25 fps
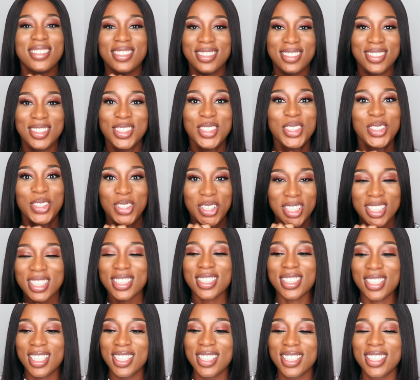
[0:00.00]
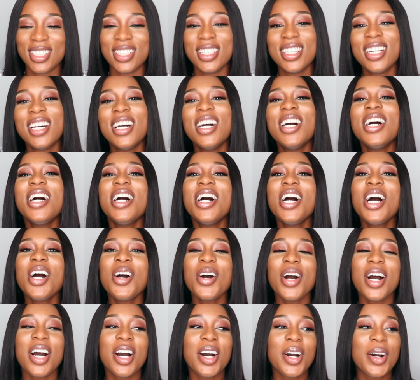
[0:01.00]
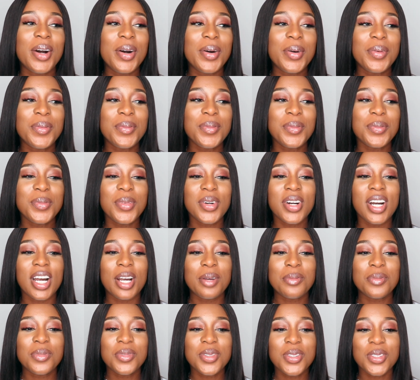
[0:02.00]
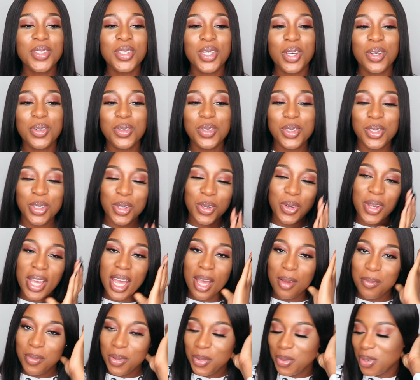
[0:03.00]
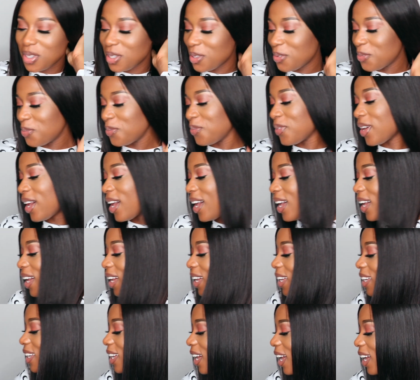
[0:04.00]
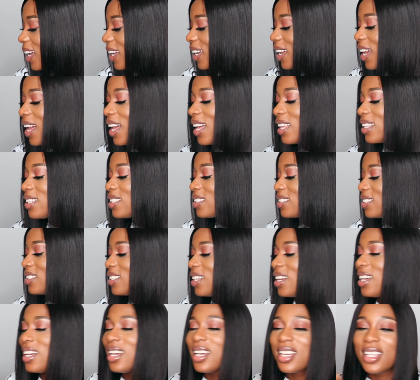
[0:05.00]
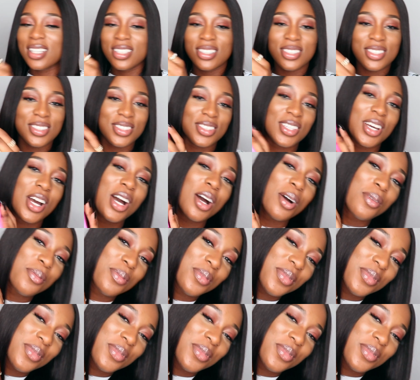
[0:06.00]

shook. But I'm so happy with the bag. I can't stop